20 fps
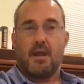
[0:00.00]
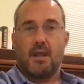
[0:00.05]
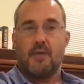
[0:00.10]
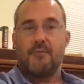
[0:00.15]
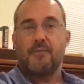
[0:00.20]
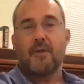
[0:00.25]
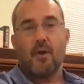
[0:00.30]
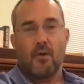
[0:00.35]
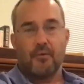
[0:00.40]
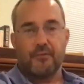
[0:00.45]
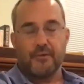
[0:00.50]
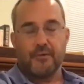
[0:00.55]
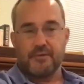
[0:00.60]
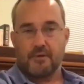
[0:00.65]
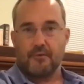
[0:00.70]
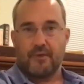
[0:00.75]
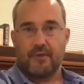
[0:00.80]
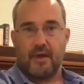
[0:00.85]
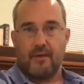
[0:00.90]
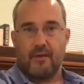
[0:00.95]
it also
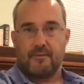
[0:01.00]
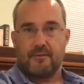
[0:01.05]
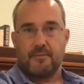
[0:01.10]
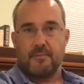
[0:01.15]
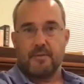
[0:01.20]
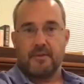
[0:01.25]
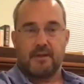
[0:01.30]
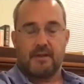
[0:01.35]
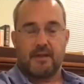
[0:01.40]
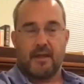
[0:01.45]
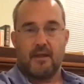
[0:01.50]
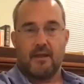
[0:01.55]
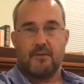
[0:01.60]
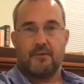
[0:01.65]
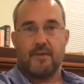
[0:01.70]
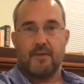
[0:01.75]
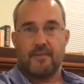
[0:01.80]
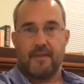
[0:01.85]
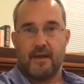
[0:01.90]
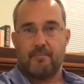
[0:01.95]
turns out to be the case
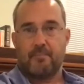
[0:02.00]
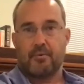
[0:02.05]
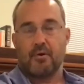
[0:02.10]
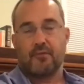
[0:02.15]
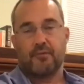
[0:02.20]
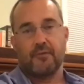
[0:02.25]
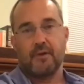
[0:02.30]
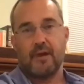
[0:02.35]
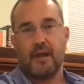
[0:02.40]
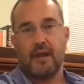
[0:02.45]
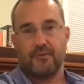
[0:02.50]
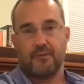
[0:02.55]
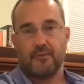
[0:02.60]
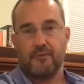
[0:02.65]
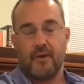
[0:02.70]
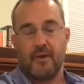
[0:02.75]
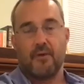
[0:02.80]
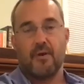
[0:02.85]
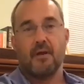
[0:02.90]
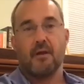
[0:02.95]
that that person has a
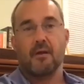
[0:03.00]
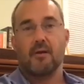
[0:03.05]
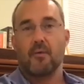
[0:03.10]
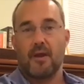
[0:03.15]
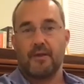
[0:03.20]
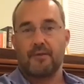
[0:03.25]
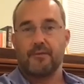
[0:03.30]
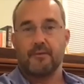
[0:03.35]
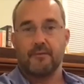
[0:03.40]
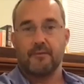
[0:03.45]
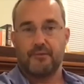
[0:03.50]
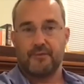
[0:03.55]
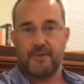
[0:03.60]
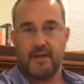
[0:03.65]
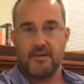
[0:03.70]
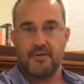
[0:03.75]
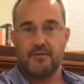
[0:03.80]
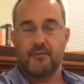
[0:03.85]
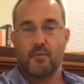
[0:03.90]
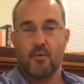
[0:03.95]
very aggressive
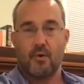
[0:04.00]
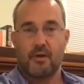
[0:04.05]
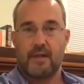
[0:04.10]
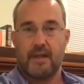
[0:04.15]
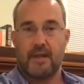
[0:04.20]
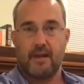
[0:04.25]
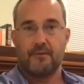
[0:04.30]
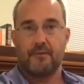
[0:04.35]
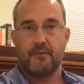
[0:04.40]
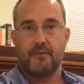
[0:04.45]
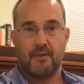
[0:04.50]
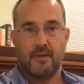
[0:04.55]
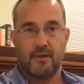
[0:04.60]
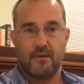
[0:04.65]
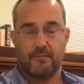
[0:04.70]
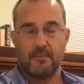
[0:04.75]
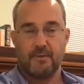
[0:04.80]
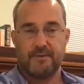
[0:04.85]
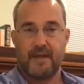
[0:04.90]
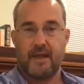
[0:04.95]
stage 4 cancer that
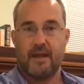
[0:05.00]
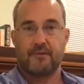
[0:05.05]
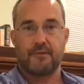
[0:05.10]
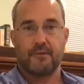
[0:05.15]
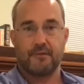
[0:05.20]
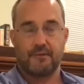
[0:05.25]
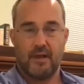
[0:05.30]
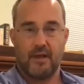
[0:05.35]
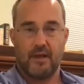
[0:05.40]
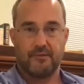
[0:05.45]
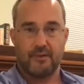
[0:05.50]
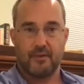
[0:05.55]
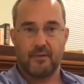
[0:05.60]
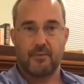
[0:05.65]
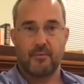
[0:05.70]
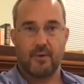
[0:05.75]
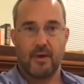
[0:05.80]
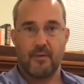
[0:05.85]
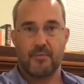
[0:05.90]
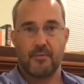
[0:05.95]
is metastasizing
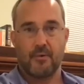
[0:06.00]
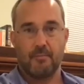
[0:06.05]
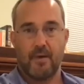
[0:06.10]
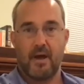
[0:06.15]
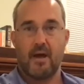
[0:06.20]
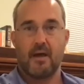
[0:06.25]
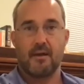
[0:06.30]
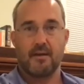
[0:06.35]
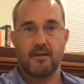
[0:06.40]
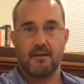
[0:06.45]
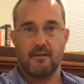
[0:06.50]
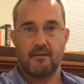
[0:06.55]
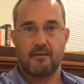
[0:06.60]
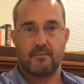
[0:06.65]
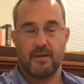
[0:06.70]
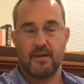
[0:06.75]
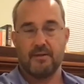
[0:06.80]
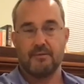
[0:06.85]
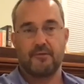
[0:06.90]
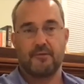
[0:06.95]
throughout their body and
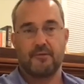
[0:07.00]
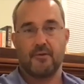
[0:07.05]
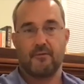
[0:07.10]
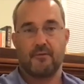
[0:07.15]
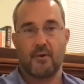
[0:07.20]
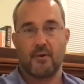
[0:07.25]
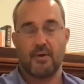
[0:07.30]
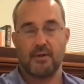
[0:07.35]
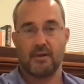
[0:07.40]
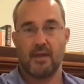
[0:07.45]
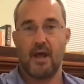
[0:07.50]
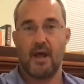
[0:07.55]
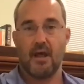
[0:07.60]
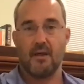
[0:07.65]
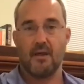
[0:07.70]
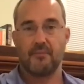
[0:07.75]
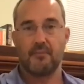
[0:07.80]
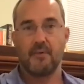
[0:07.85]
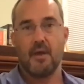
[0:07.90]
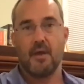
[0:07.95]
threatens their very
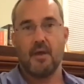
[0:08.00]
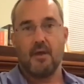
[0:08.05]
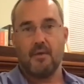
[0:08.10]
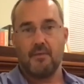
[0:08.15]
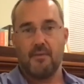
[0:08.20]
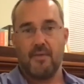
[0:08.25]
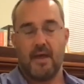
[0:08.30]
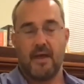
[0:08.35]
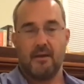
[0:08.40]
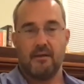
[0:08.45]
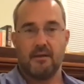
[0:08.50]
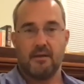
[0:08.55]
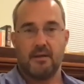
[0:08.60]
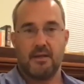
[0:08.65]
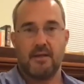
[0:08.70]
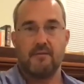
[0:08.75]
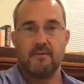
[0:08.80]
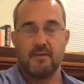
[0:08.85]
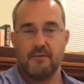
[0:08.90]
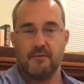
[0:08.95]
life, then
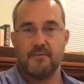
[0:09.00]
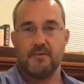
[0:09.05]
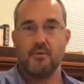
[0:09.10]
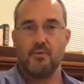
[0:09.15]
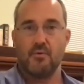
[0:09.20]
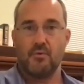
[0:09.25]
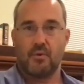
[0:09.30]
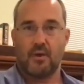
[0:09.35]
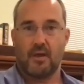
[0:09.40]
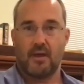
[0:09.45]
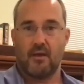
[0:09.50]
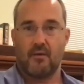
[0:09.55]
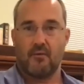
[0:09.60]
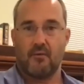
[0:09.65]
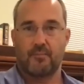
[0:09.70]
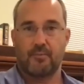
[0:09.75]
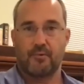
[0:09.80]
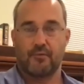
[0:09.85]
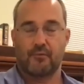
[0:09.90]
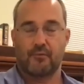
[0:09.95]
even if you
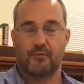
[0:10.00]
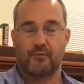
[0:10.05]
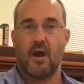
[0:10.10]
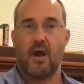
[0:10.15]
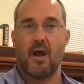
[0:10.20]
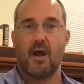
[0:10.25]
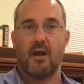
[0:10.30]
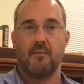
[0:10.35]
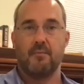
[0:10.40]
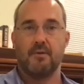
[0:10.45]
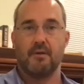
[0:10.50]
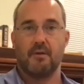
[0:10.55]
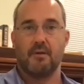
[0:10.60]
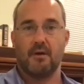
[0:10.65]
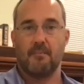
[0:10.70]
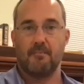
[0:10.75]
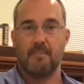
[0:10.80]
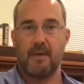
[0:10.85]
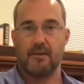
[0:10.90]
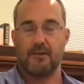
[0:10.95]
have prescribed
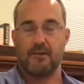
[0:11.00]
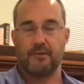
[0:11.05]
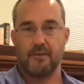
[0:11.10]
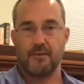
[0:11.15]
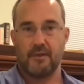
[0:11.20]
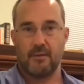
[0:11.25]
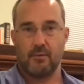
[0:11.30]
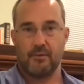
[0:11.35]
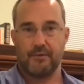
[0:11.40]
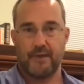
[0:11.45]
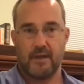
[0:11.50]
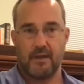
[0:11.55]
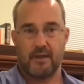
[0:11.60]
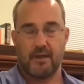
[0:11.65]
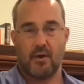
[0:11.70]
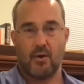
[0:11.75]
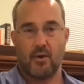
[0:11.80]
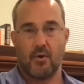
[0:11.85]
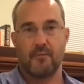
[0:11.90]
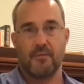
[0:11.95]
medicine that will take
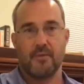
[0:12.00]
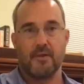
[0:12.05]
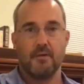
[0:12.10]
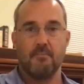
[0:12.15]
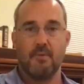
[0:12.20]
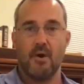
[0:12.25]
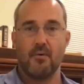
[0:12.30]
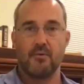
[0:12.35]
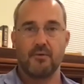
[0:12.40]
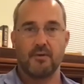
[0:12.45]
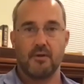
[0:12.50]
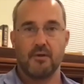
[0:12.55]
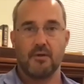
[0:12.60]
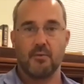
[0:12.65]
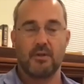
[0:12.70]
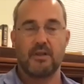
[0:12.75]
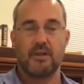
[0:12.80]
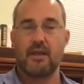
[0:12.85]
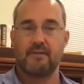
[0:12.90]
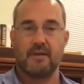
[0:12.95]
care of the pneumonia, you
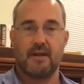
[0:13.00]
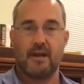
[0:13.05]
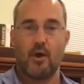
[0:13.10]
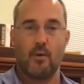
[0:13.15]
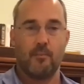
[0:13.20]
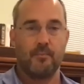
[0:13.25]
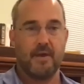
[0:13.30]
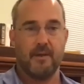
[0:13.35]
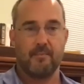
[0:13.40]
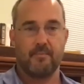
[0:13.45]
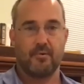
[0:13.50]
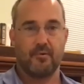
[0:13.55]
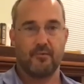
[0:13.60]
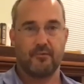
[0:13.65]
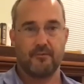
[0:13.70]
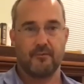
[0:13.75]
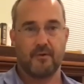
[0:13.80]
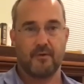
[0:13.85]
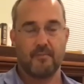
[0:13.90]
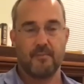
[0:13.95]
really haven't helped that
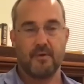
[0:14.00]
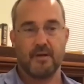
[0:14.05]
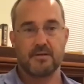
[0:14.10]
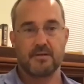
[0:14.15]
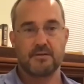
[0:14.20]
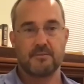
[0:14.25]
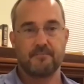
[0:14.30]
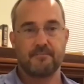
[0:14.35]
person very much.